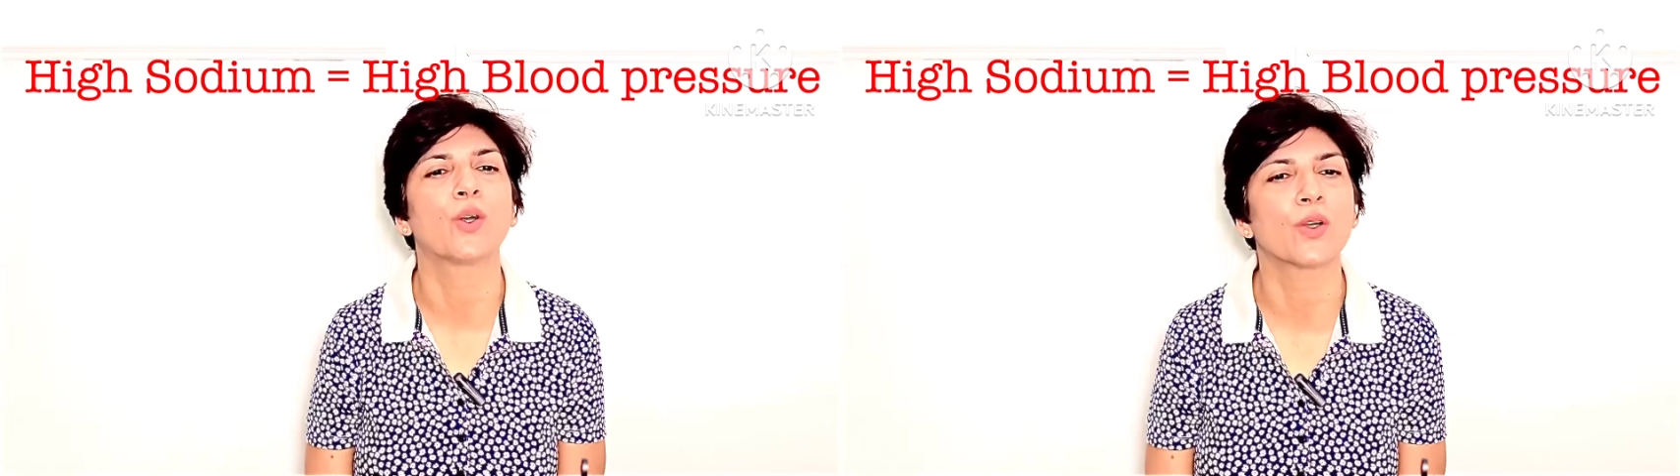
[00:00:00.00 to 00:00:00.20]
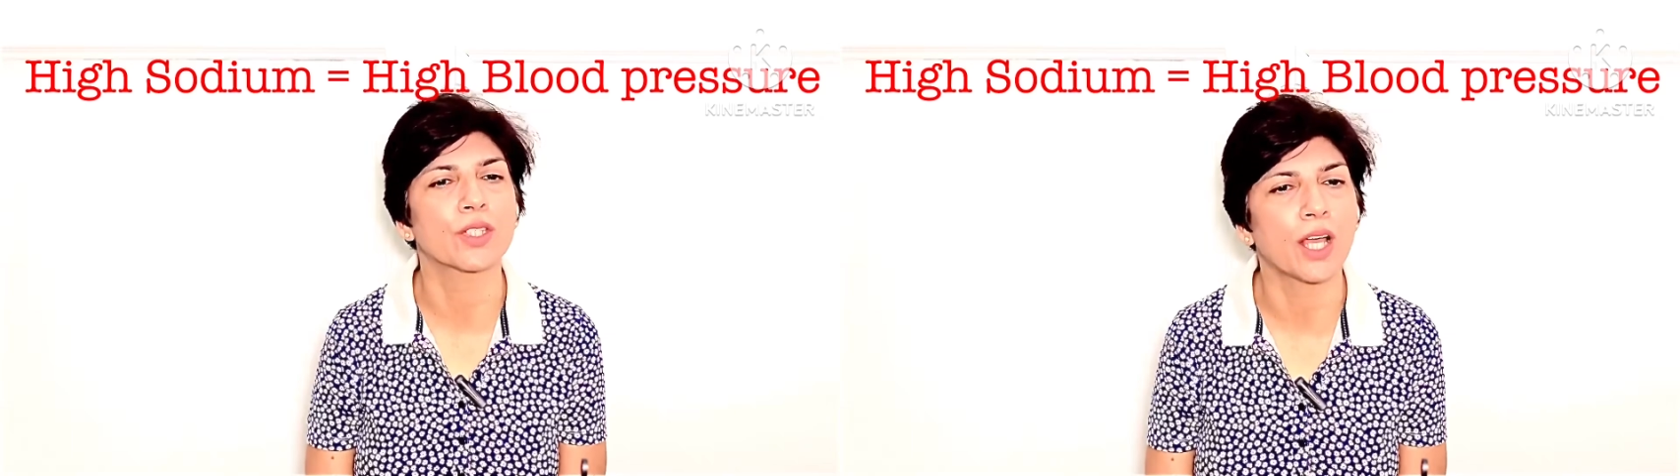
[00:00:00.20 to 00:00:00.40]

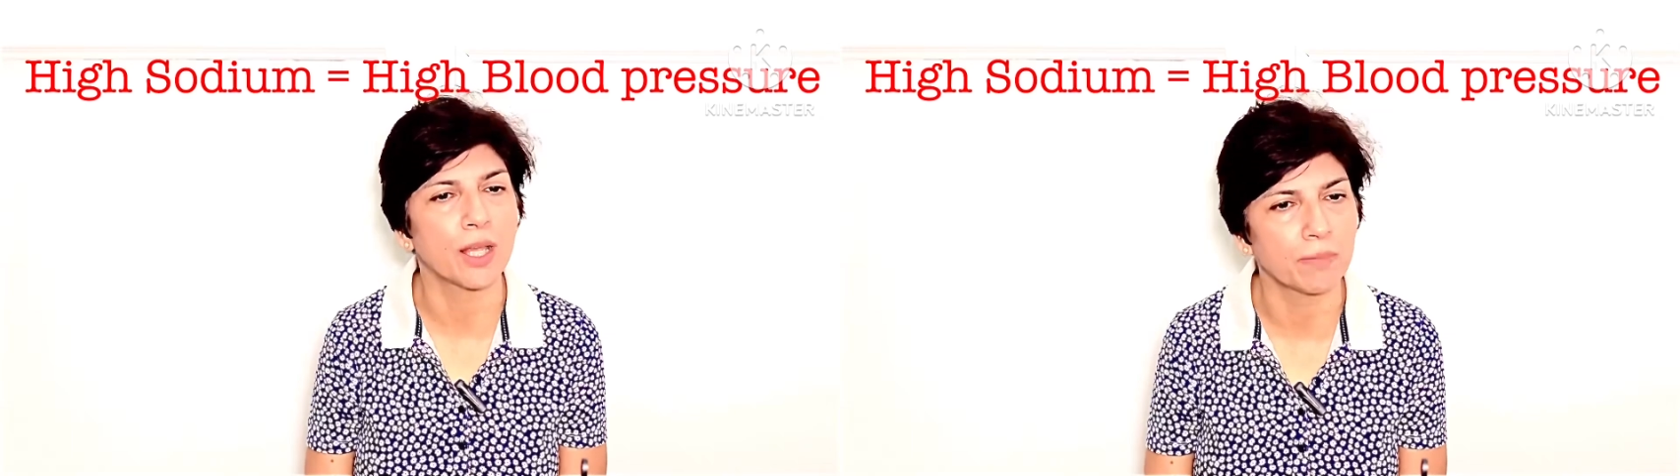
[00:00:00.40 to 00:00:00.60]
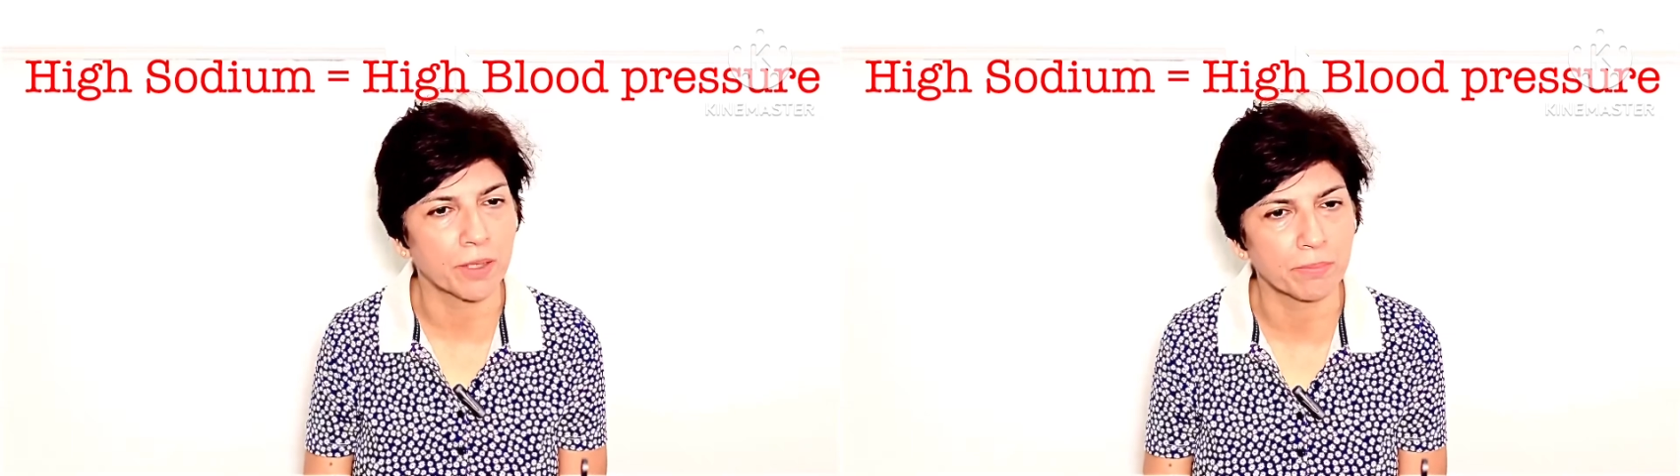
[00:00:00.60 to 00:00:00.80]
cause
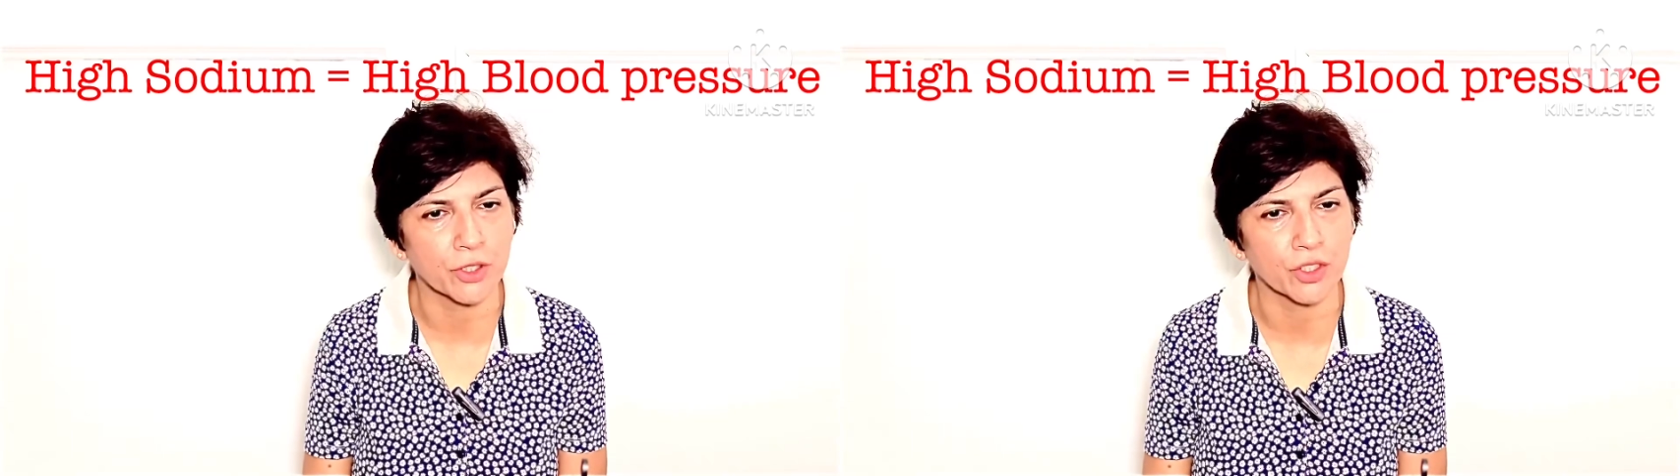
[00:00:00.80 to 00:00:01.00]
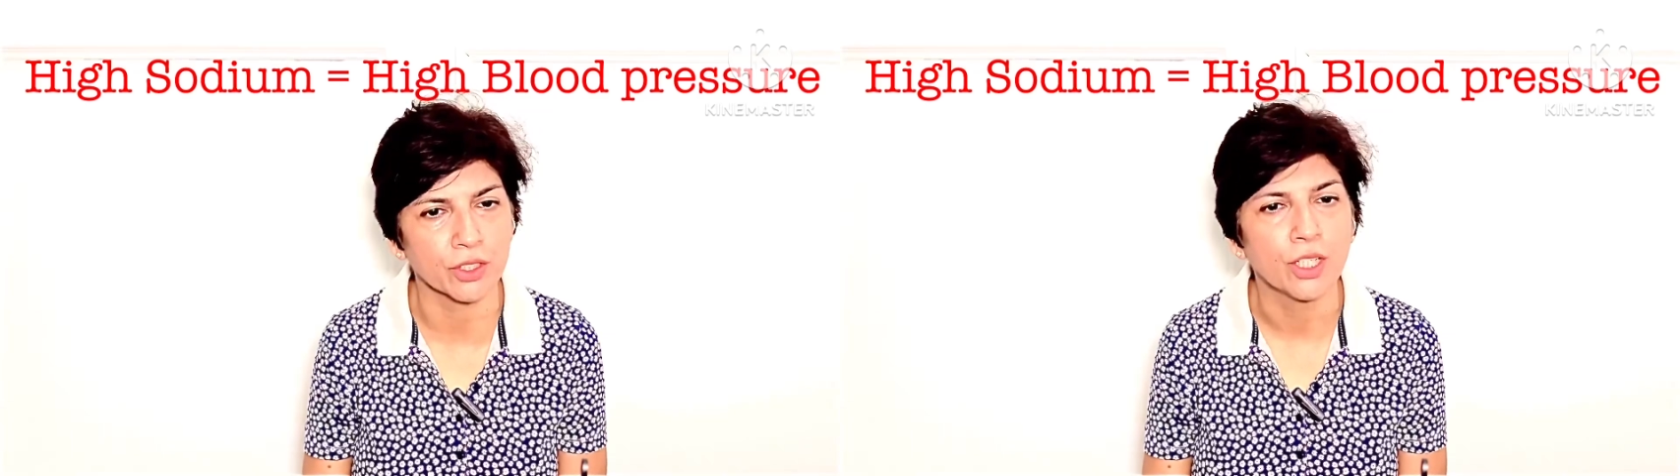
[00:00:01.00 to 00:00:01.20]
high blood
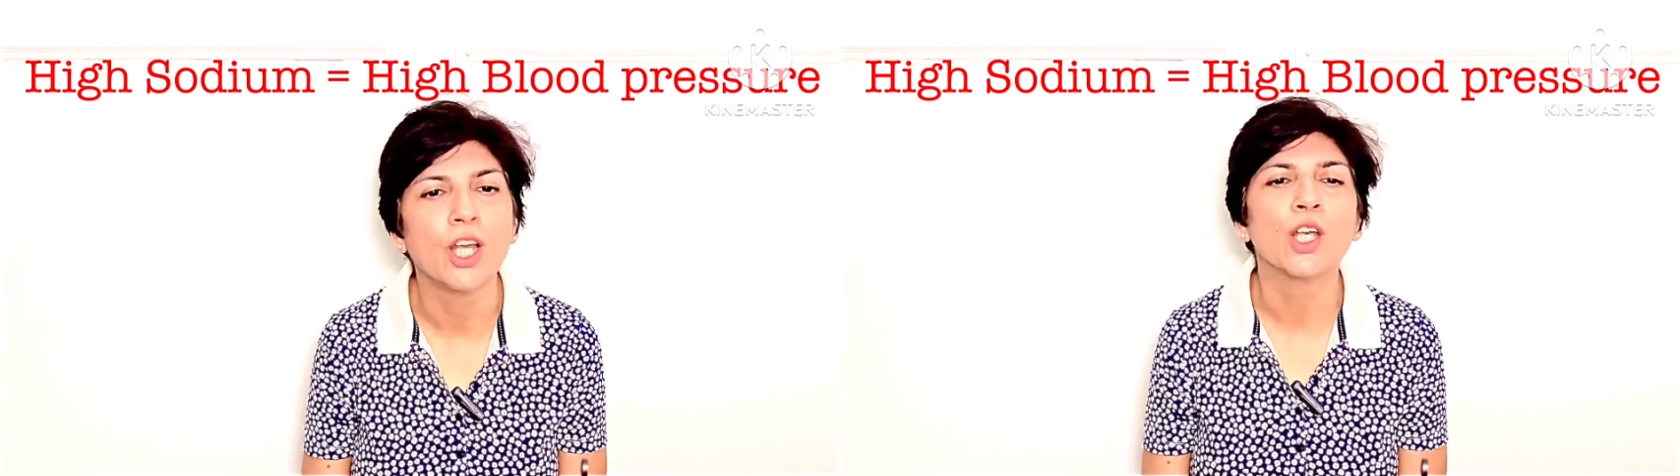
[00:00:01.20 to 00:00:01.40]
pressure.